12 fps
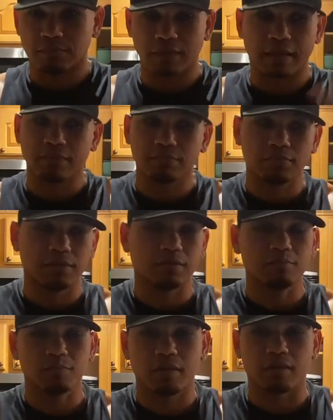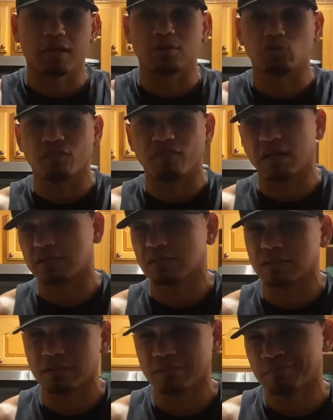not, you know, other country flans,
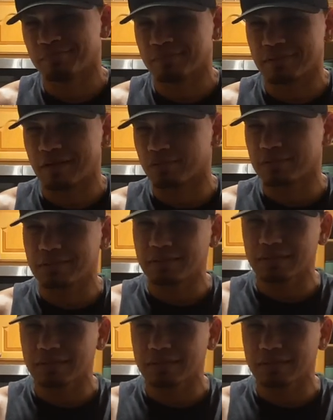because they don't taste the